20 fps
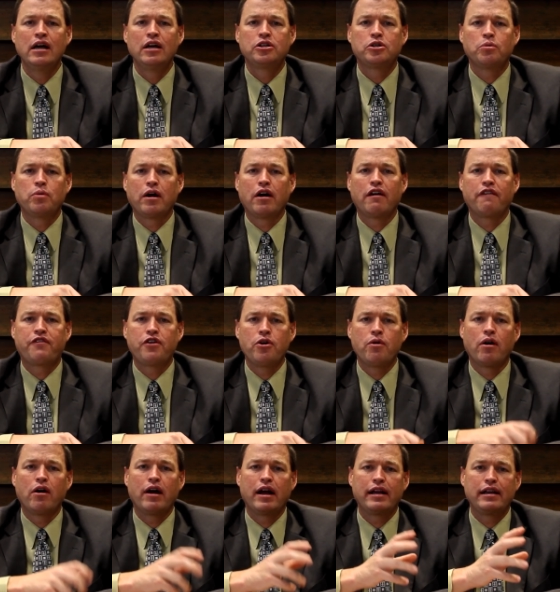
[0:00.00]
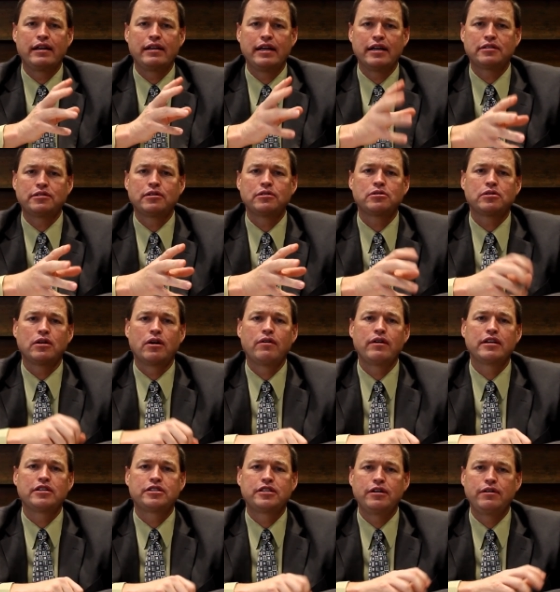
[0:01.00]
to where if you are a distance
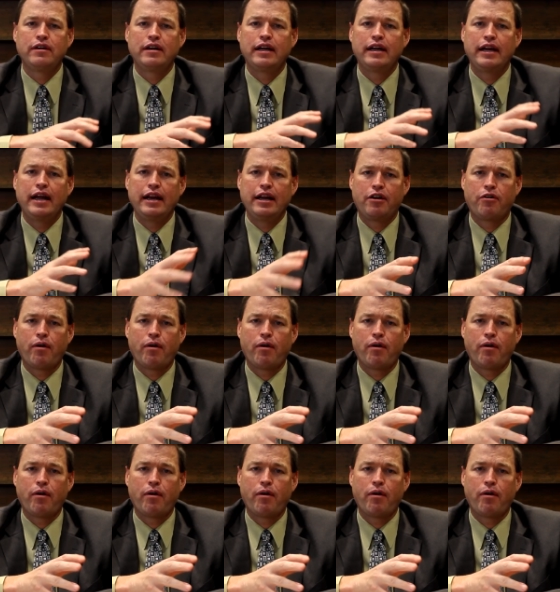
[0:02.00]
learning student in any